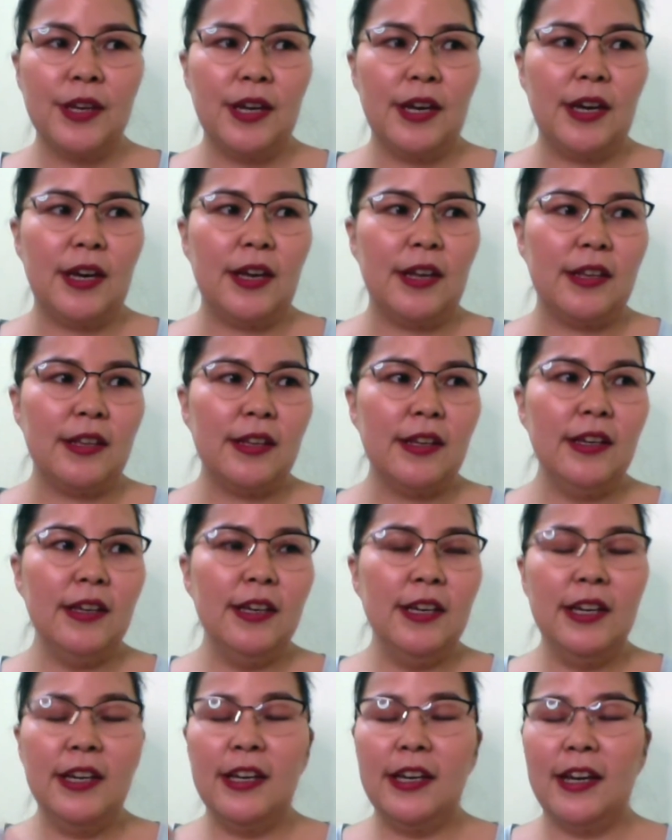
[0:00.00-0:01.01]
And
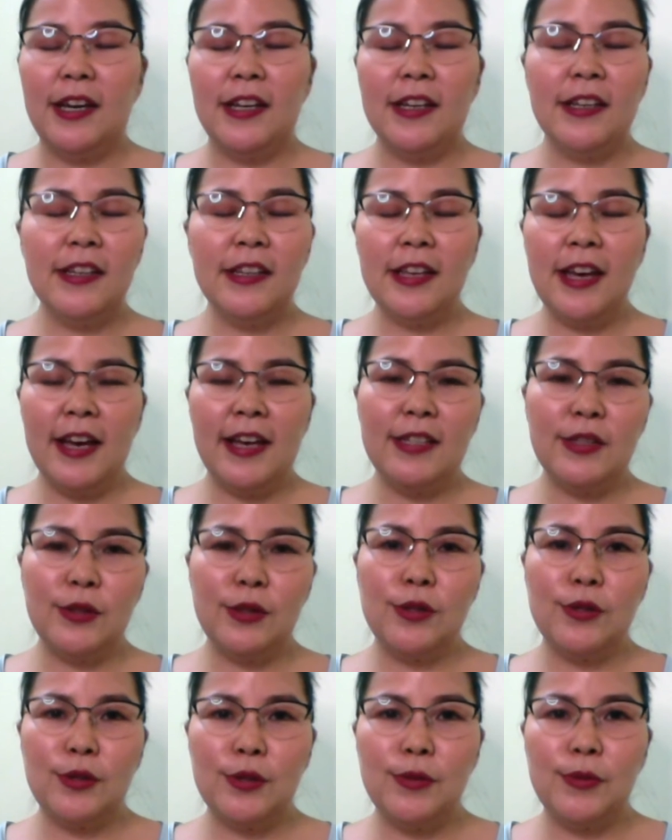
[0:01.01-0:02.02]
it has to
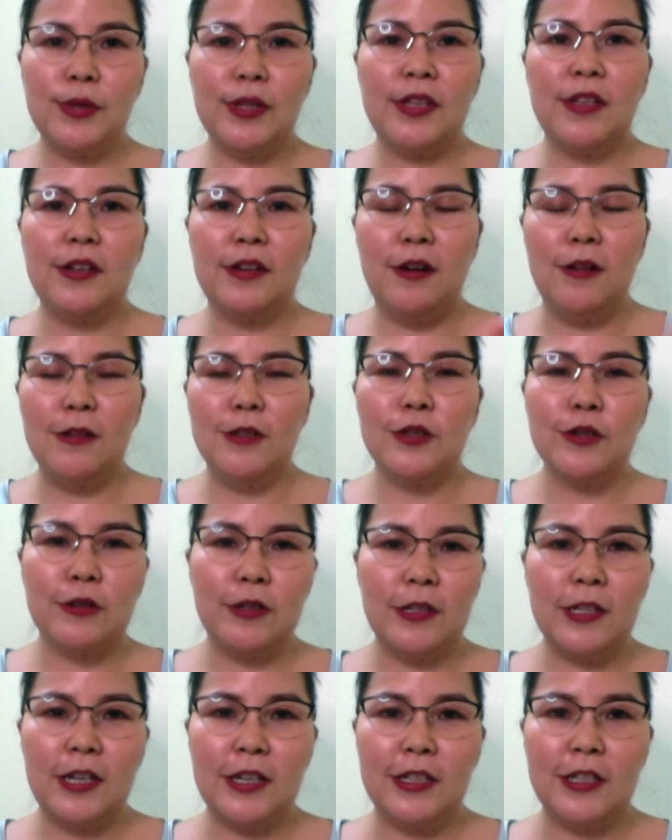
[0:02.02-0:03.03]
do with the
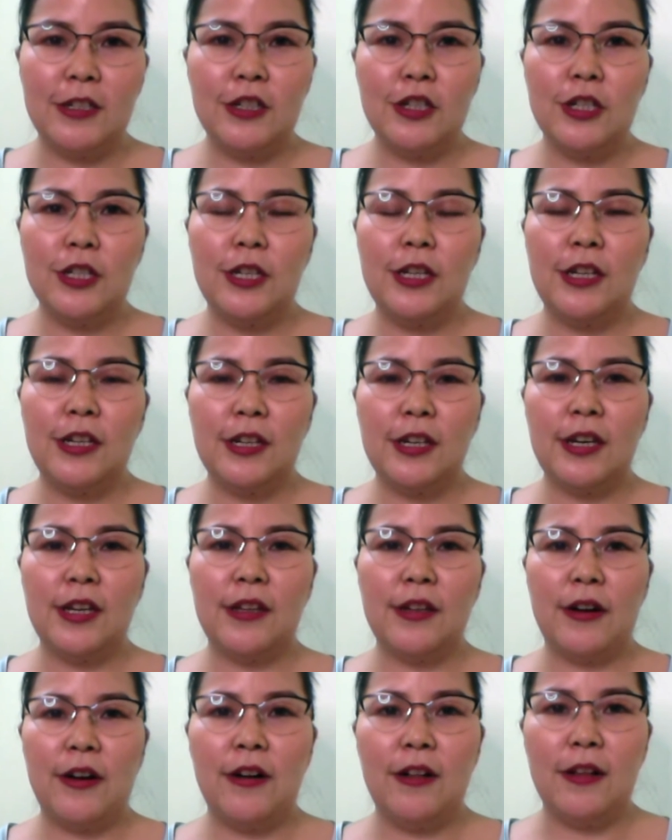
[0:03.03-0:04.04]
cultural conditioning
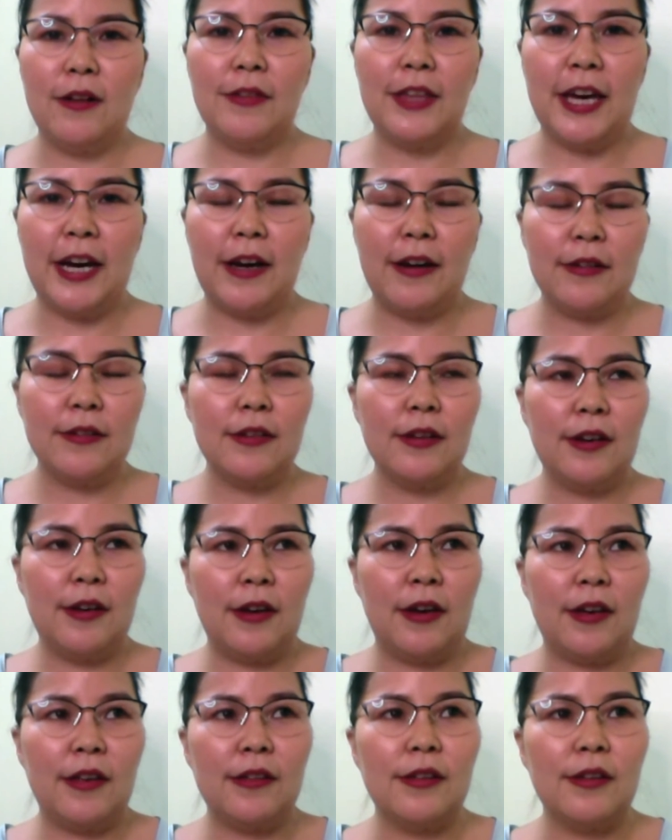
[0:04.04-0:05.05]
and all of that,
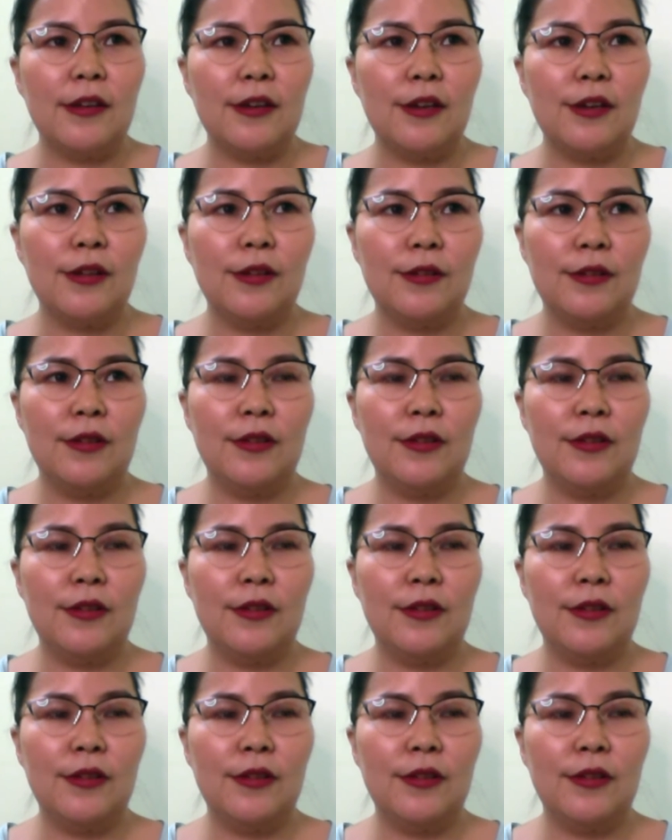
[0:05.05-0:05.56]
and the